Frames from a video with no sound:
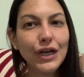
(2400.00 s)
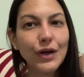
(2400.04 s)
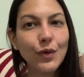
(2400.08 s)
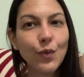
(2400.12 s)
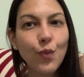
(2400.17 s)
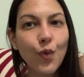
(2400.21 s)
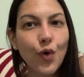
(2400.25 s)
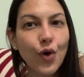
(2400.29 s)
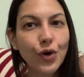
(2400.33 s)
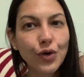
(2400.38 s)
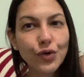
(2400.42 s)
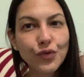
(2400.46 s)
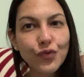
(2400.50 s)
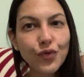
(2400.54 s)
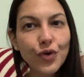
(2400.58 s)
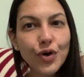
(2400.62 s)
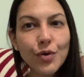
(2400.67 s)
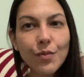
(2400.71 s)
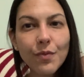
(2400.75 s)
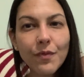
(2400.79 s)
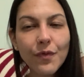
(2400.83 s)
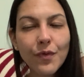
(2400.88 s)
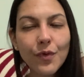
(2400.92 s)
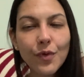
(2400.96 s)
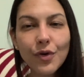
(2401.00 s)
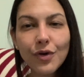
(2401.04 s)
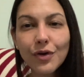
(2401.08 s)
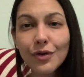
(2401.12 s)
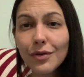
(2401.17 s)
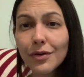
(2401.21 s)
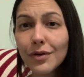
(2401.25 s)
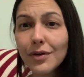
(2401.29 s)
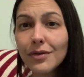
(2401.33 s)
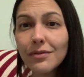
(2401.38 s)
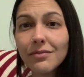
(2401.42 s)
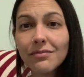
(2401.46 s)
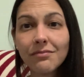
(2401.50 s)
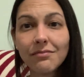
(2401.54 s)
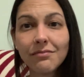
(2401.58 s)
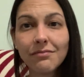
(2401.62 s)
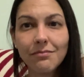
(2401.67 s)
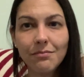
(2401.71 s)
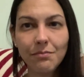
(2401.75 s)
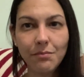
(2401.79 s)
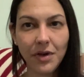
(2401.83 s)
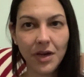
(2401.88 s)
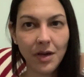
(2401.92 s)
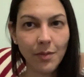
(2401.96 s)
wardrobe for
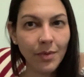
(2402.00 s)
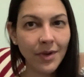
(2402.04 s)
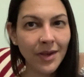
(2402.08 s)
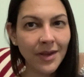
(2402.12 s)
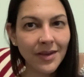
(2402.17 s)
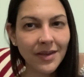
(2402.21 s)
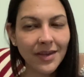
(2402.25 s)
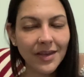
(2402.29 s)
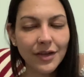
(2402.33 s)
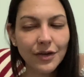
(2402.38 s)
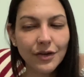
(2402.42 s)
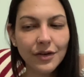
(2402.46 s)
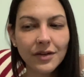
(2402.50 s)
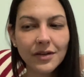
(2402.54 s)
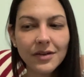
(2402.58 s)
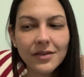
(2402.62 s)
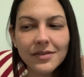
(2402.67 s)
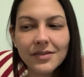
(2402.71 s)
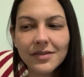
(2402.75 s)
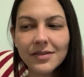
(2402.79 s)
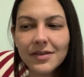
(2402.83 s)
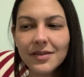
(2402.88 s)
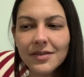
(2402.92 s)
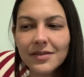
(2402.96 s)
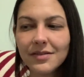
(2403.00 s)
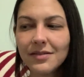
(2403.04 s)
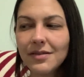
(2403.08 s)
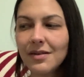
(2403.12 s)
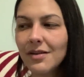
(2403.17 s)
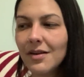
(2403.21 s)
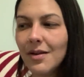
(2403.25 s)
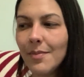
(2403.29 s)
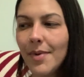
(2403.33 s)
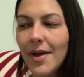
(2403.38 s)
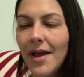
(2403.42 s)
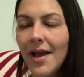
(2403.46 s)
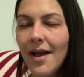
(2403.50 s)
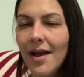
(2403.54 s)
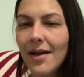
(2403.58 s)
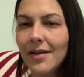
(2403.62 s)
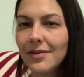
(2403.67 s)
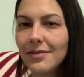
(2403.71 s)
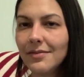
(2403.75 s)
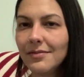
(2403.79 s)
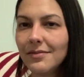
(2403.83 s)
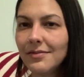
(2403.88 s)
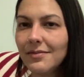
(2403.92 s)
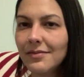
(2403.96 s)
maybe years is not a bad
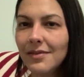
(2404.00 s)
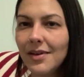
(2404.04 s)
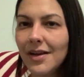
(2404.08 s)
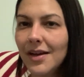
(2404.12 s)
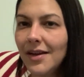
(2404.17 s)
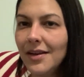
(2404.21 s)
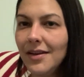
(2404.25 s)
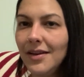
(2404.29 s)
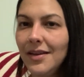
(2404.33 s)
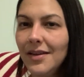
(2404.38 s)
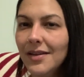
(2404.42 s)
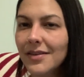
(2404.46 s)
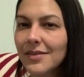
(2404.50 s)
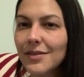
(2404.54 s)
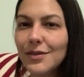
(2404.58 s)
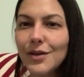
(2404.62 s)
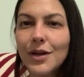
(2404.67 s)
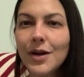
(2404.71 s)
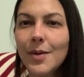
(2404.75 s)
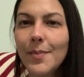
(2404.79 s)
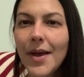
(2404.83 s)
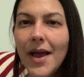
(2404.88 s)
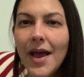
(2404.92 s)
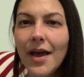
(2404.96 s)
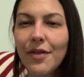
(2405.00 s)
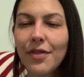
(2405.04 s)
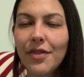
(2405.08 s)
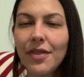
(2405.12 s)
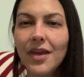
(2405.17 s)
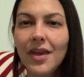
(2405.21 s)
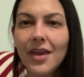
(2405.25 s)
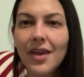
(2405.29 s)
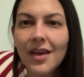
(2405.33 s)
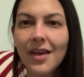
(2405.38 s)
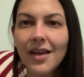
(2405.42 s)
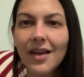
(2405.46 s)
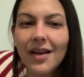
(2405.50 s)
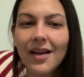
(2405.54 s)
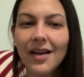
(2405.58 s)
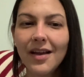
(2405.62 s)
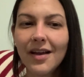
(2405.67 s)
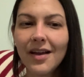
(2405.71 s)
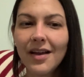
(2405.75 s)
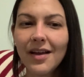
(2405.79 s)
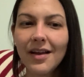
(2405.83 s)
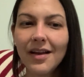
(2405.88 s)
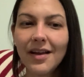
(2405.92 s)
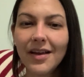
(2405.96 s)
idea. It's not a bad thing.
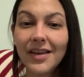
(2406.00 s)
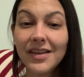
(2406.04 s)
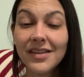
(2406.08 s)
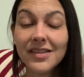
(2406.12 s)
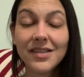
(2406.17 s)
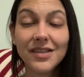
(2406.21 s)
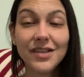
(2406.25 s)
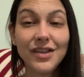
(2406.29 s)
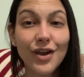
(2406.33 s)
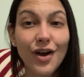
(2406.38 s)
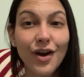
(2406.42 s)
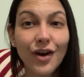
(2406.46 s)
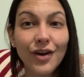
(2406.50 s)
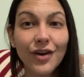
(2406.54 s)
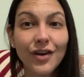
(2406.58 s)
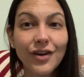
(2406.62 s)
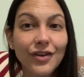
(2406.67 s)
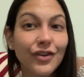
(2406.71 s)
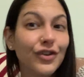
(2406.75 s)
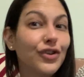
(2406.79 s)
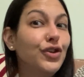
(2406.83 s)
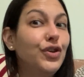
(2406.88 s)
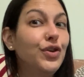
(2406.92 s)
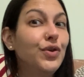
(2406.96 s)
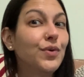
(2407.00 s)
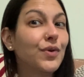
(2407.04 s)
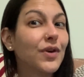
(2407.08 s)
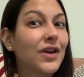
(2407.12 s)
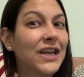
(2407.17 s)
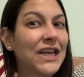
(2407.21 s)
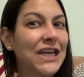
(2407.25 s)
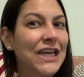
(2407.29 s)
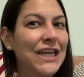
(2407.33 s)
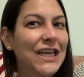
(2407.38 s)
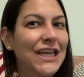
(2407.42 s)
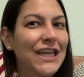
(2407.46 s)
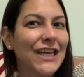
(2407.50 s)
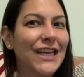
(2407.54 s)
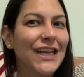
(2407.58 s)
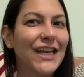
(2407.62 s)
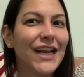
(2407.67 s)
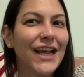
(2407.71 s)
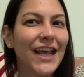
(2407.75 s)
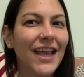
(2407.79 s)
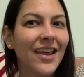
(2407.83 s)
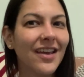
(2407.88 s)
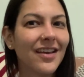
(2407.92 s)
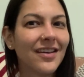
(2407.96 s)
It's yarn. You can knit it
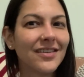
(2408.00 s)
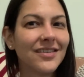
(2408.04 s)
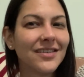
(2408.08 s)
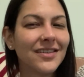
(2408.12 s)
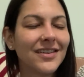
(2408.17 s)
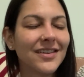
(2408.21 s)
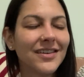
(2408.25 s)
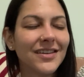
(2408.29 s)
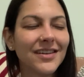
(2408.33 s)
again.